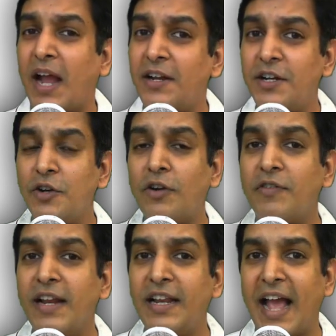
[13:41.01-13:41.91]
I did
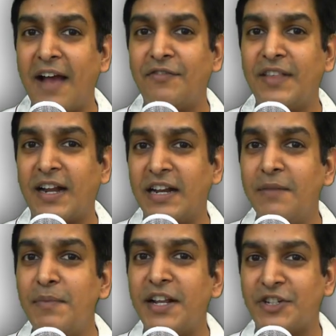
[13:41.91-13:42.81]
not really have that
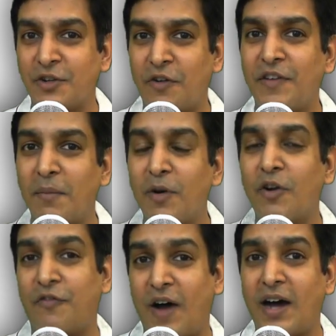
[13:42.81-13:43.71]
limitation of
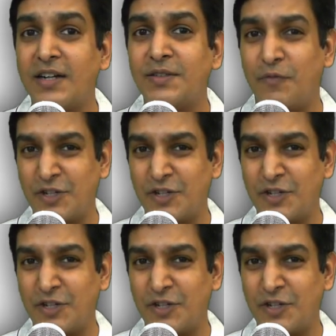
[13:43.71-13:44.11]
number of hours,